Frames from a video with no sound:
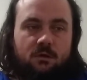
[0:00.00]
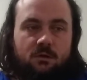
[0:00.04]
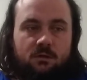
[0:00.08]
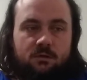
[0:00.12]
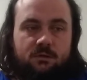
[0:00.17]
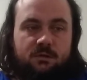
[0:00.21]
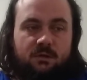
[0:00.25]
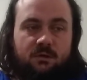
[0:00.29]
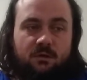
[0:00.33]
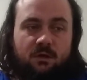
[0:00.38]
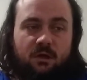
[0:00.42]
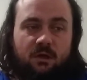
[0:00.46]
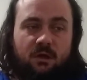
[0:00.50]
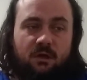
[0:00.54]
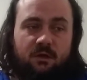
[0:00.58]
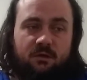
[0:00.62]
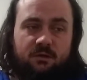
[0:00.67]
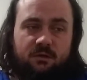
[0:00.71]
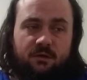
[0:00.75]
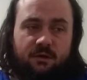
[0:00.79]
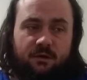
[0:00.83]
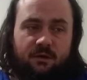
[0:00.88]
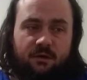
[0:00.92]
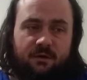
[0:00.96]
So all in
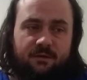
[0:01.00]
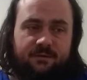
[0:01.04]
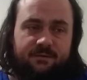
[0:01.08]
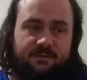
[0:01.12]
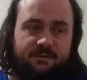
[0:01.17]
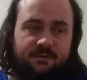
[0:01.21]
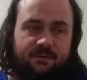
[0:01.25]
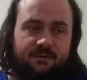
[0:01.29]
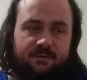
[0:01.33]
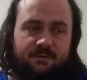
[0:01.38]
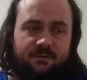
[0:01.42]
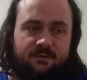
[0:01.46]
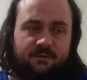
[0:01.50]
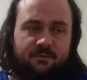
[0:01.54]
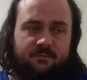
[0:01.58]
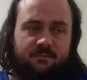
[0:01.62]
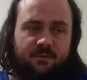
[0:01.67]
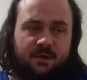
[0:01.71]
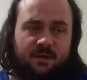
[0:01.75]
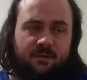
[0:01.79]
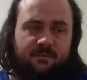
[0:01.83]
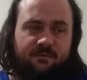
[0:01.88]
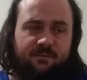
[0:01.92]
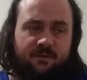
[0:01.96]
all, you
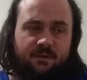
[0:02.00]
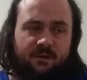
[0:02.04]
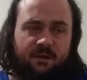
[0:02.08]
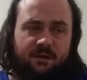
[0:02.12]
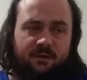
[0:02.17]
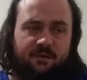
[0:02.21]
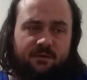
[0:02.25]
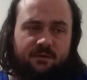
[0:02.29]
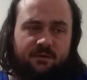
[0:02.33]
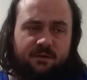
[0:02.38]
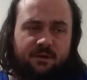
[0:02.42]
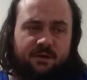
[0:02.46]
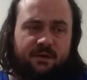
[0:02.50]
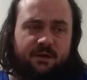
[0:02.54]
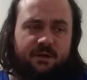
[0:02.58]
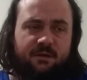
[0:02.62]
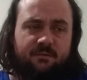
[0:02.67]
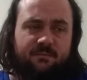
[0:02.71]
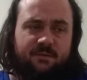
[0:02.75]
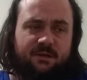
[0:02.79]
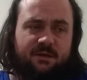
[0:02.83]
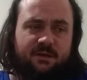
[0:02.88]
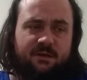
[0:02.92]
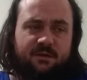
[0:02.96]
might feel like you're the odd
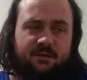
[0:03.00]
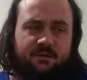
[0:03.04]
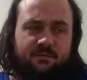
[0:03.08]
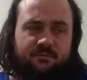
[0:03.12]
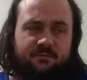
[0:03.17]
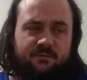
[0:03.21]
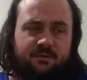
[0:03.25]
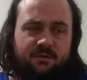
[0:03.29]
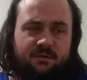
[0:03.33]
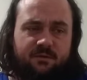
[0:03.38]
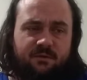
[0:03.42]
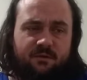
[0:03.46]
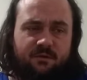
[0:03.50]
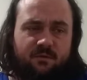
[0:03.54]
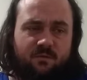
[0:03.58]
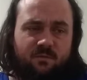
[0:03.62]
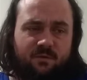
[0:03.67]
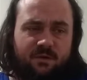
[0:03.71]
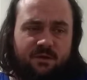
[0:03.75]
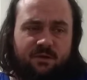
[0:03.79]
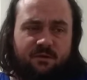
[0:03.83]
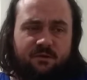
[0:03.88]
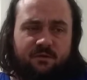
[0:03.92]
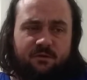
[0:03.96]
man out, or the third
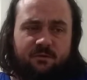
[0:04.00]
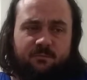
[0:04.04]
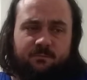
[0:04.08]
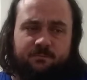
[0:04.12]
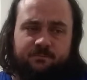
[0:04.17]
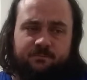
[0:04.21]
wheeler